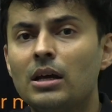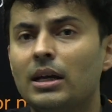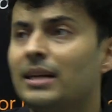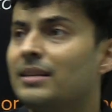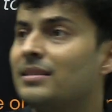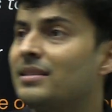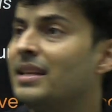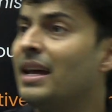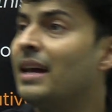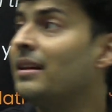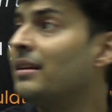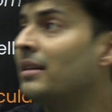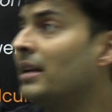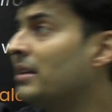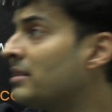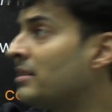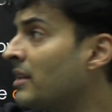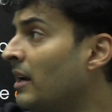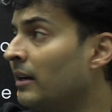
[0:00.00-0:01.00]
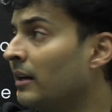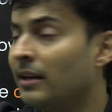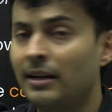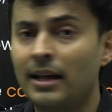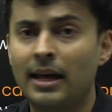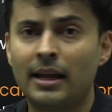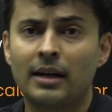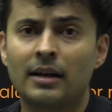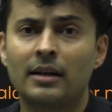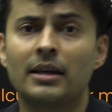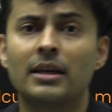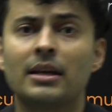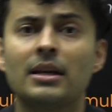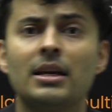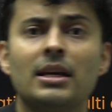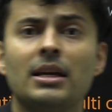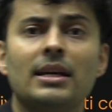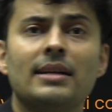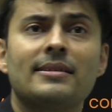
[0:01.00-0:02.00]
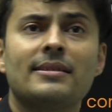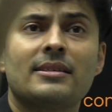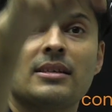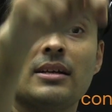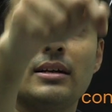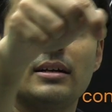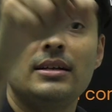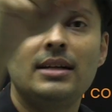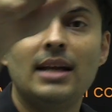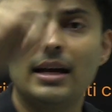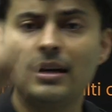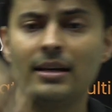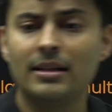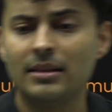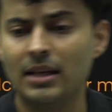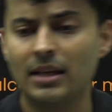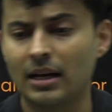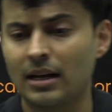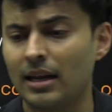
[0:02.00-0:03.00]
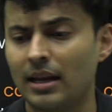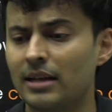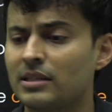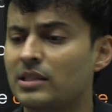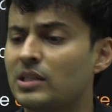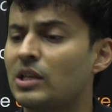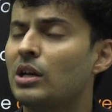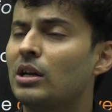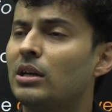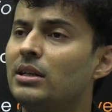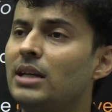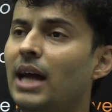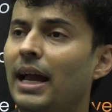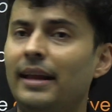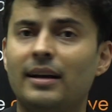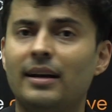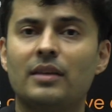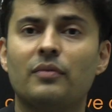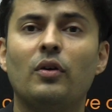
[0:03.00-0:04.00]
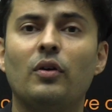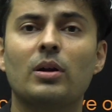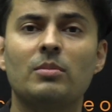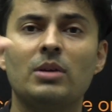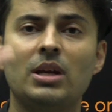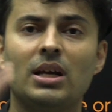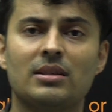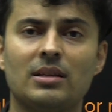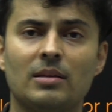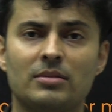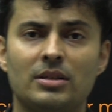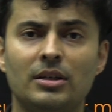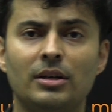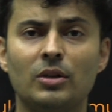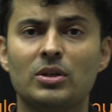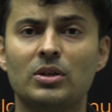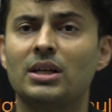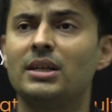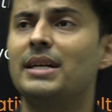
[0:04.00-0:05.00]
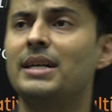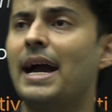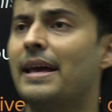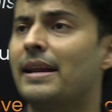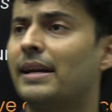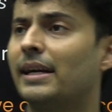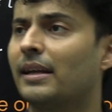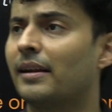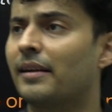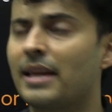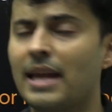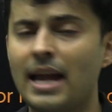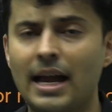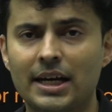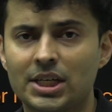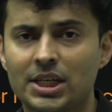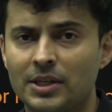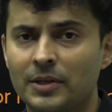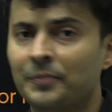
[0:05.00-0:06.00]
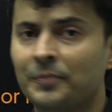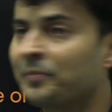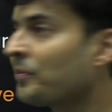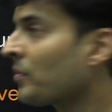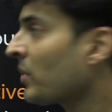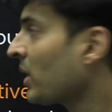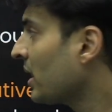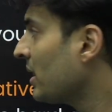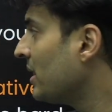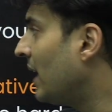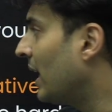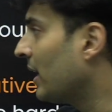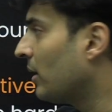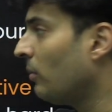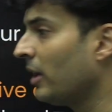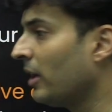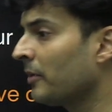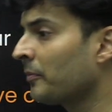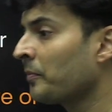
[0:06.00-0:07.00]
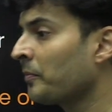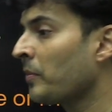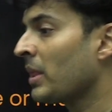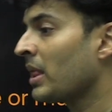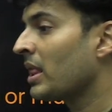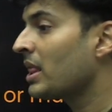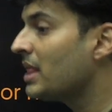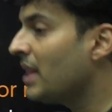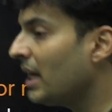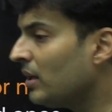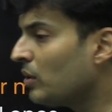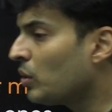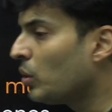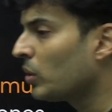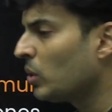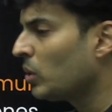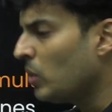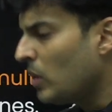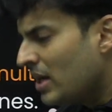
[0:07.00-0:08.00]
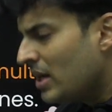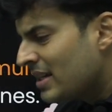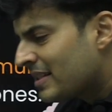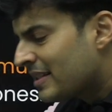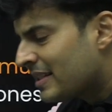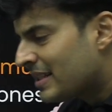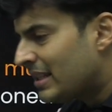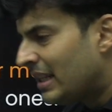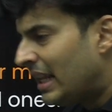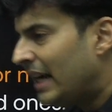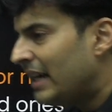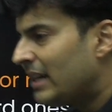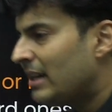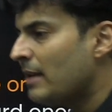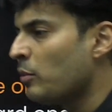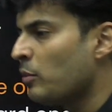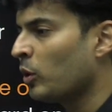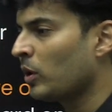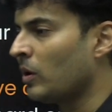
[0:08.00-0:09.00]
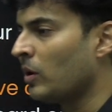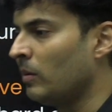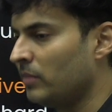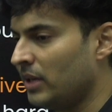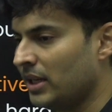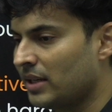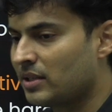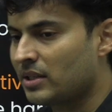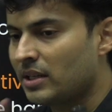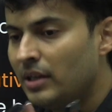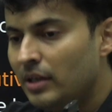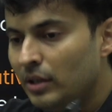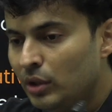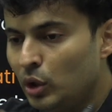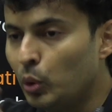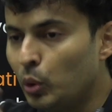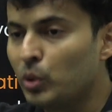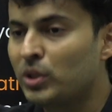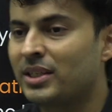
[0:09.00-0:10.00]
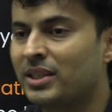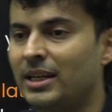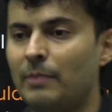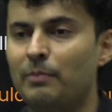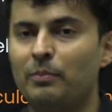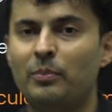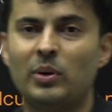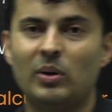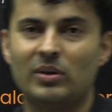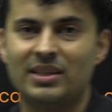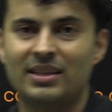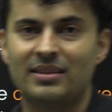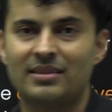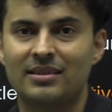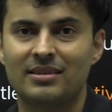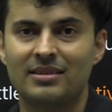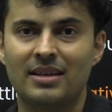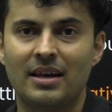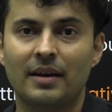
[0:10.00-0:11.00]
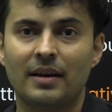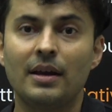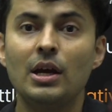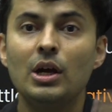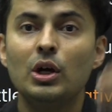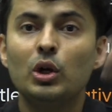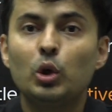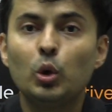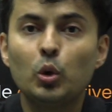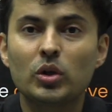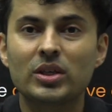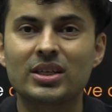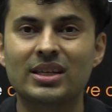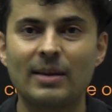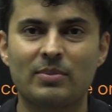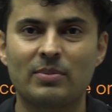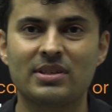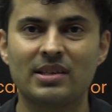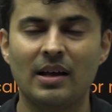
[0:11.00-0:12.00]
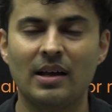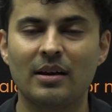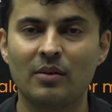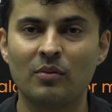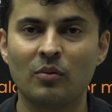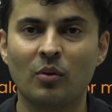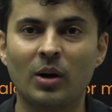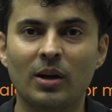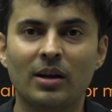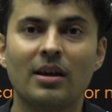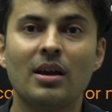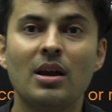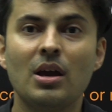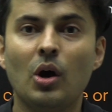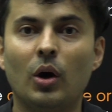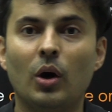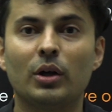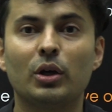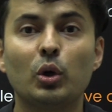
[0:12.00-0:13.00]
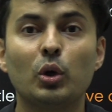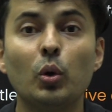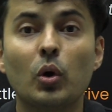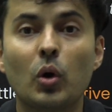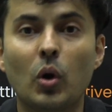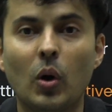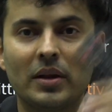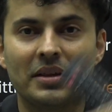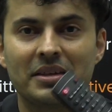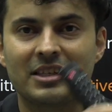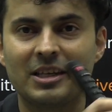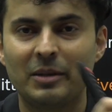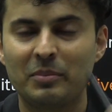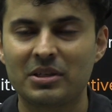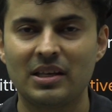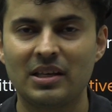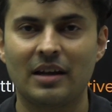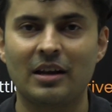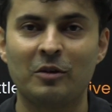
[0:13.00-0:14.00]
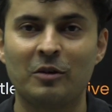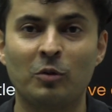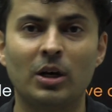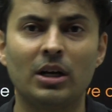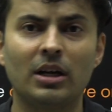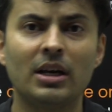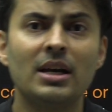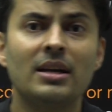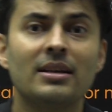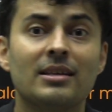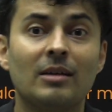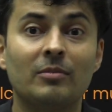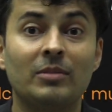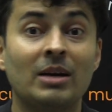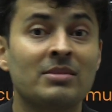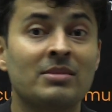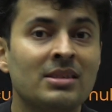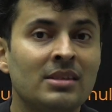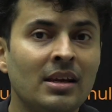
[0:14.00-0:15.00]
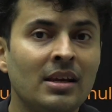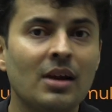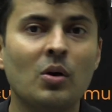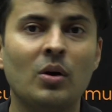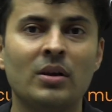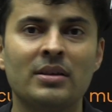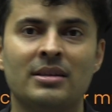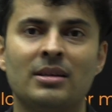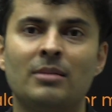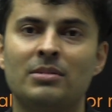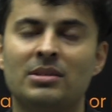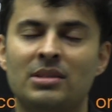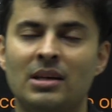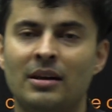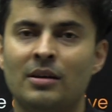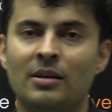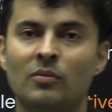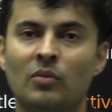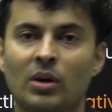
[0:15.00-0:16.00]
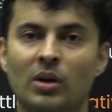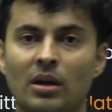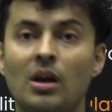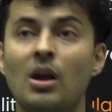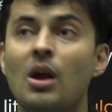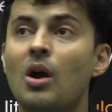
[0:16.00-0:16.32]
It's there in NCERT directly. It's done in the class. Direct formula substitution, direct reaction, that one. Then go to slightly more complex. Two-step process is there. Two steps are involved, or two concepts are involved. Sometimes three concepts are involved.